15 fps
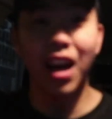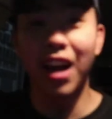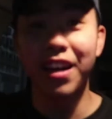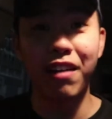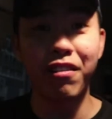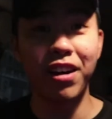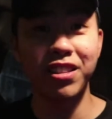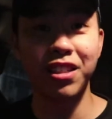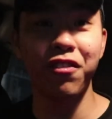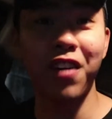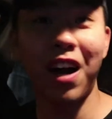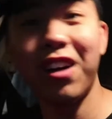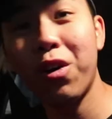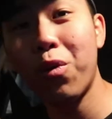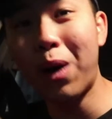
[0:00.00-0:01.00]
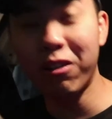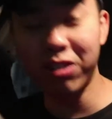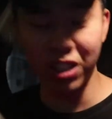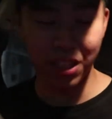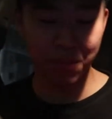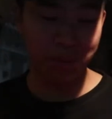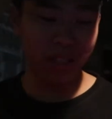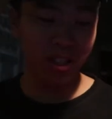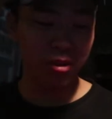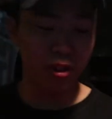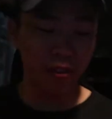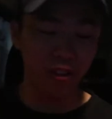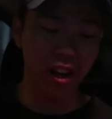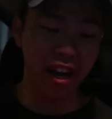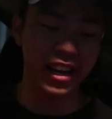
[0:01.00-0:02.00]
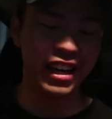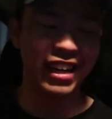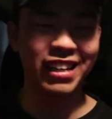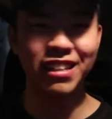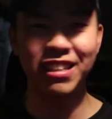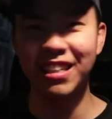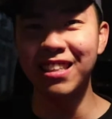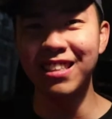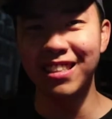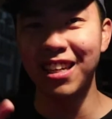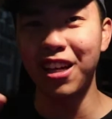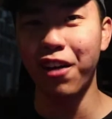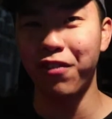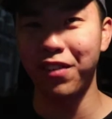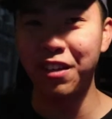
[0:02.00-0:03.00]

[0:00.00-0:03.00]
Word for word: I never actually found a wild Sharpedo before and I didn't think of